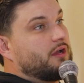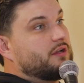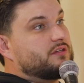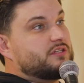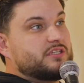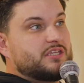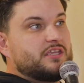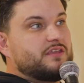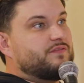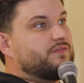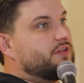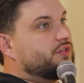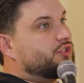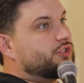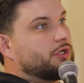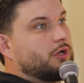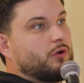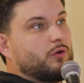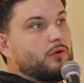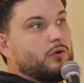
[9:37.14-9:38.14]
a TV
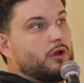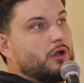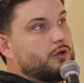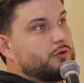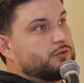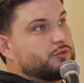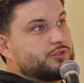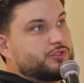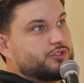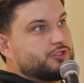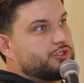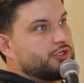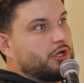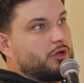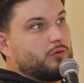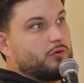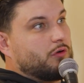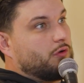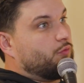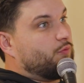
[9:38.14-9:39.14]
show, host
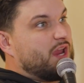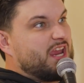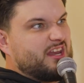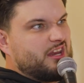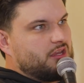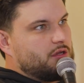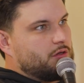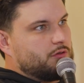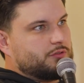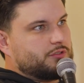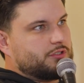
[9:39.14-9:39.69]
show, or a radio